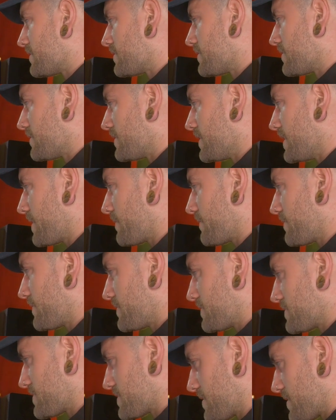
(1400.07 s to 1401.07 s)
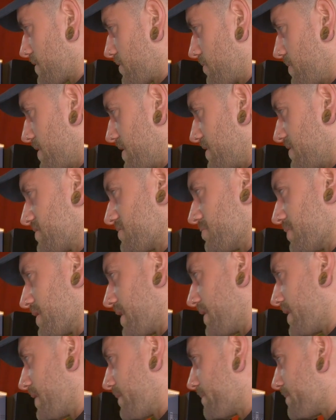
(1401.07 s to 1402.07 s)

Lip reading: Yep, so it could be something like that.